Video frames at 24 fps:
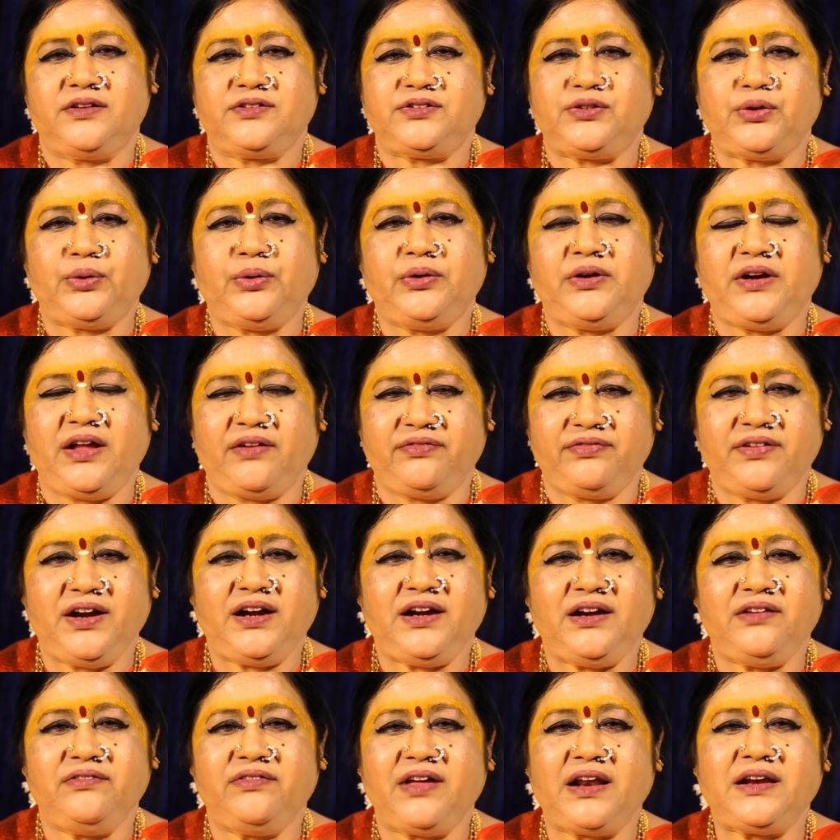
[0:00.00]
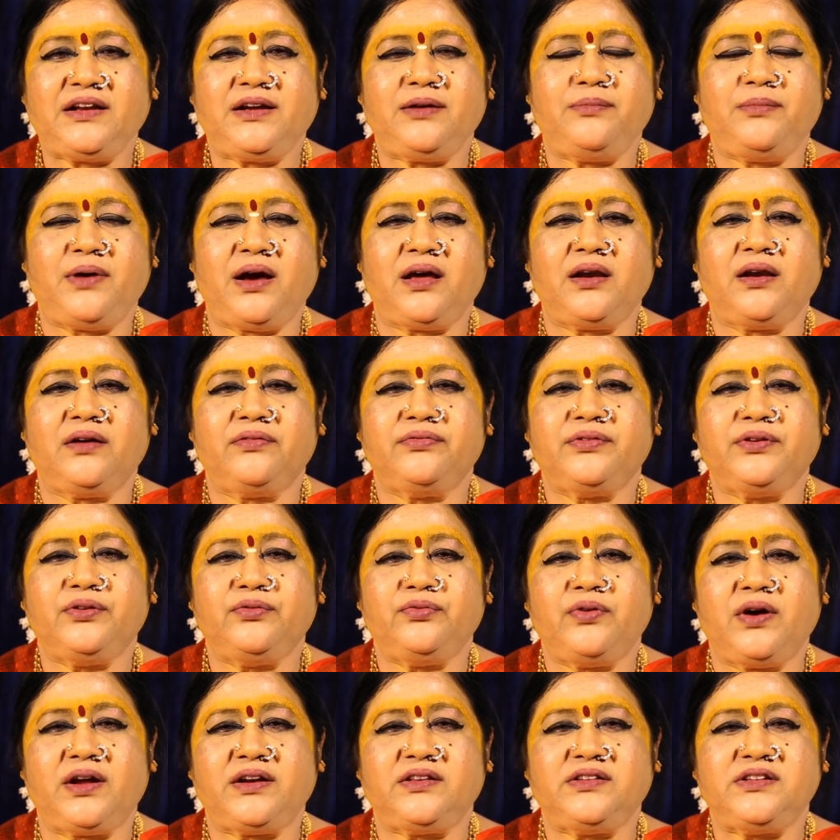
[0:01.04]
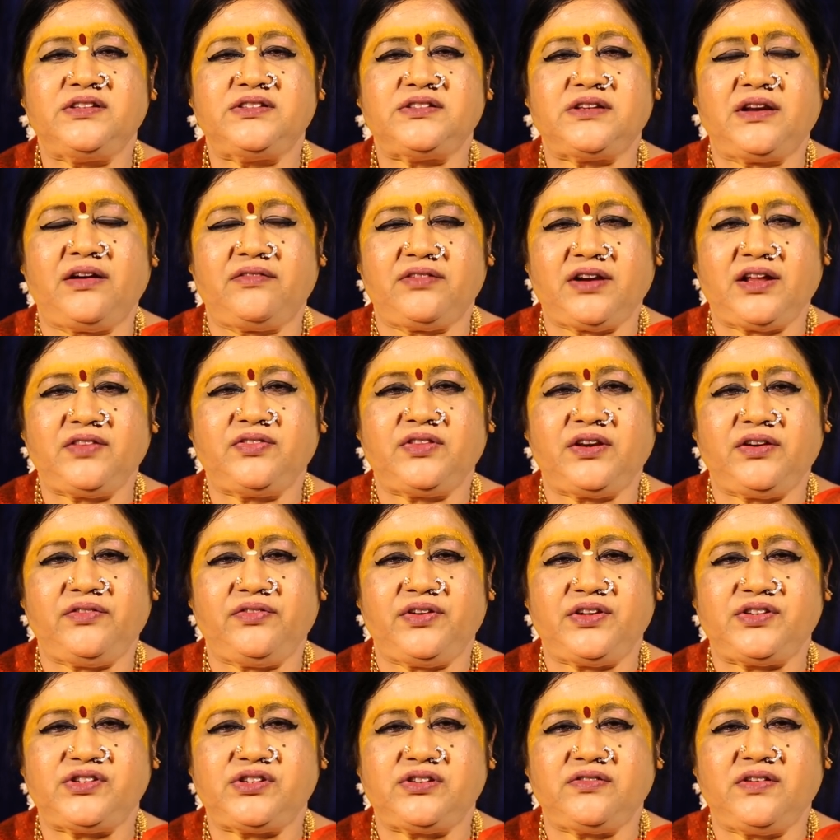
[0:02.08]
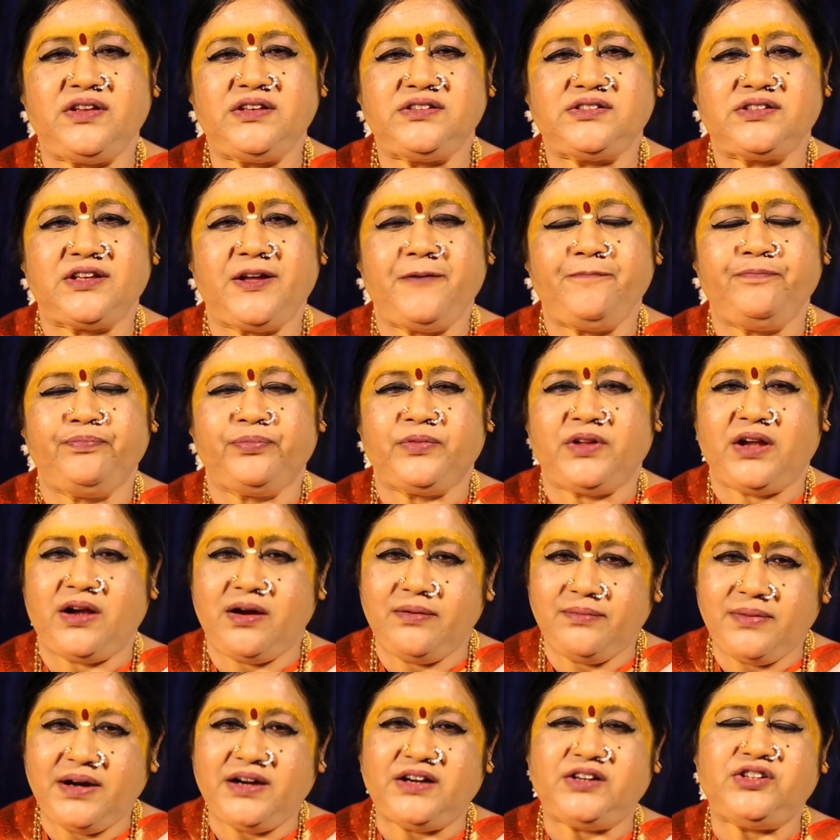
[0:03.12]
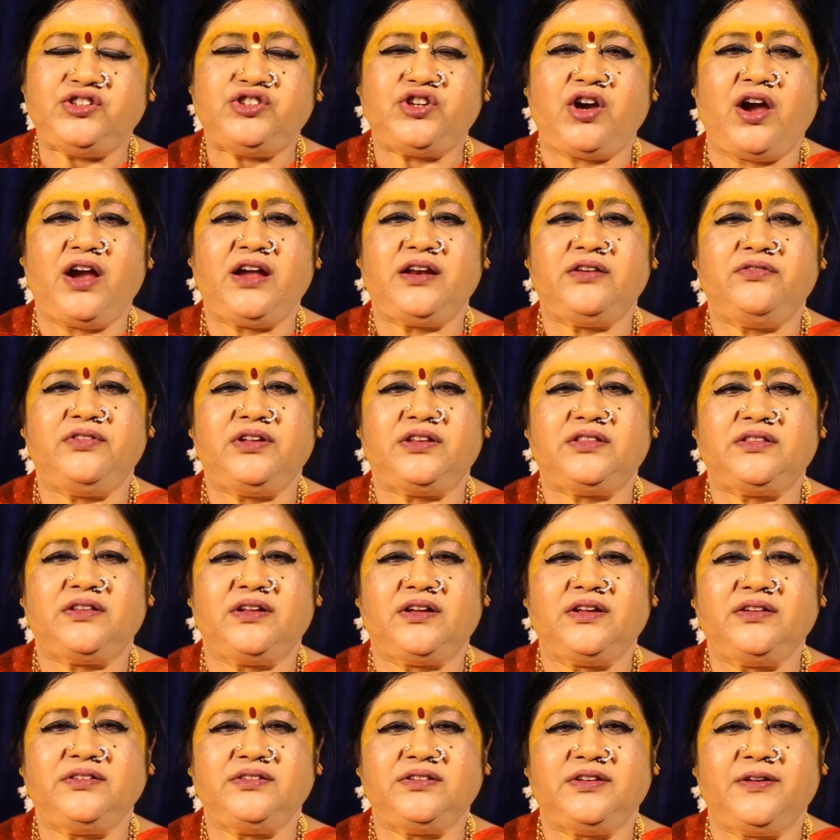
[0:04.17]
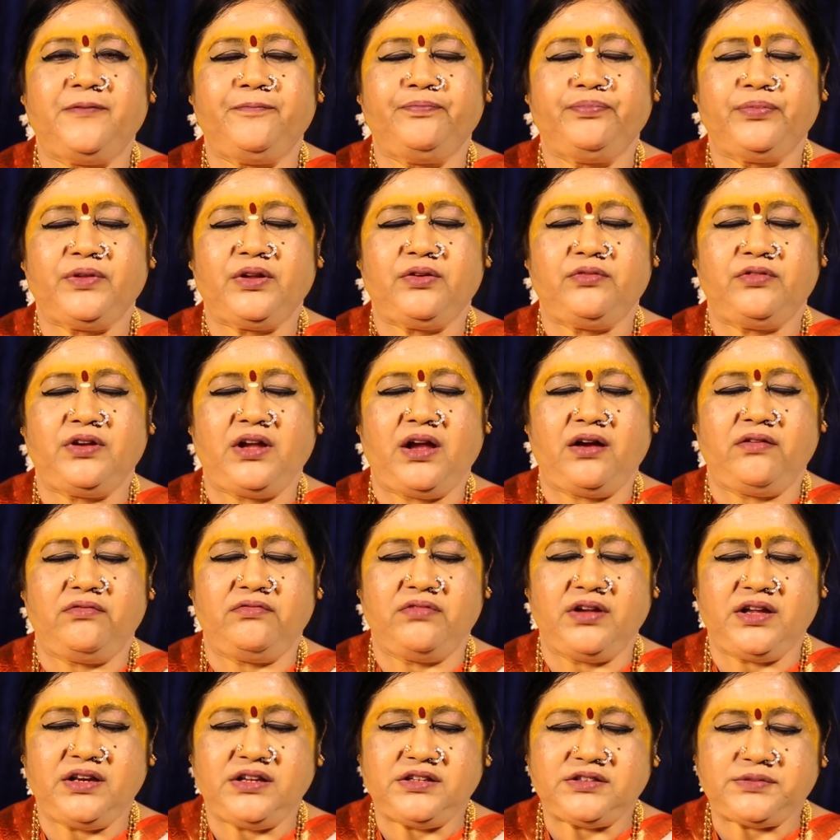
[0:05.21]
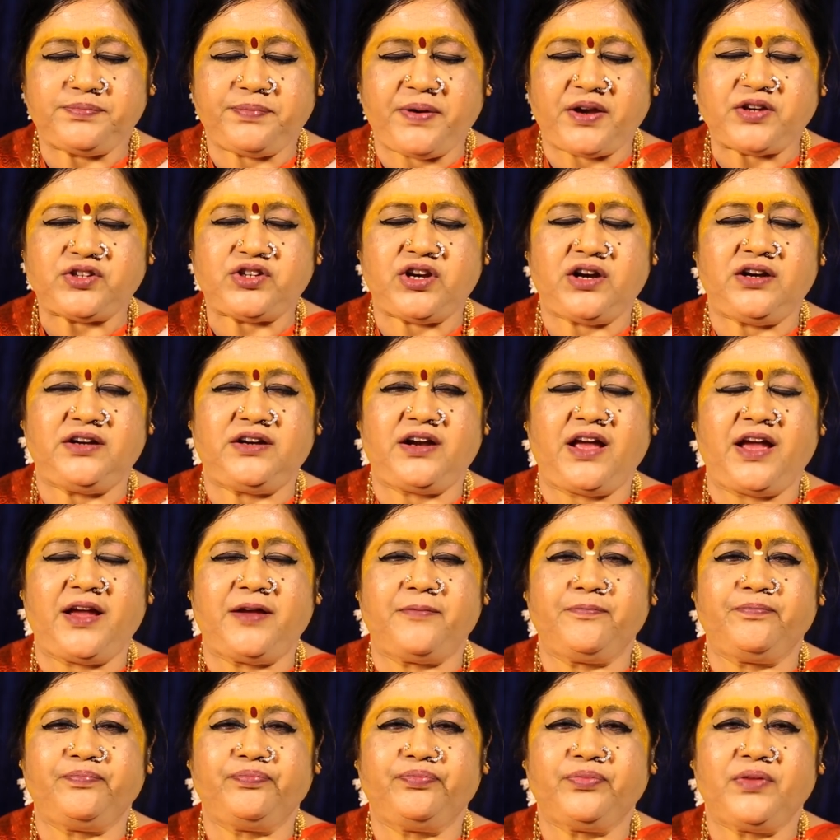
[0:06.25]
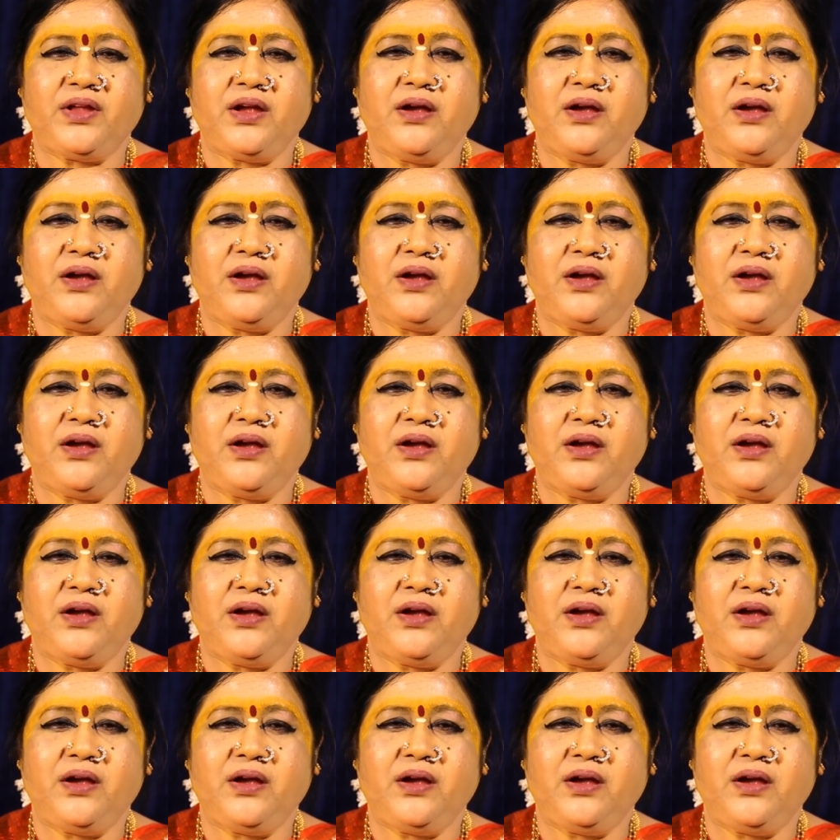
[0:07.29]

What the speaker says: So definitely welcome all of you for these Navaratri festivals. Come and join with us. We have very special time.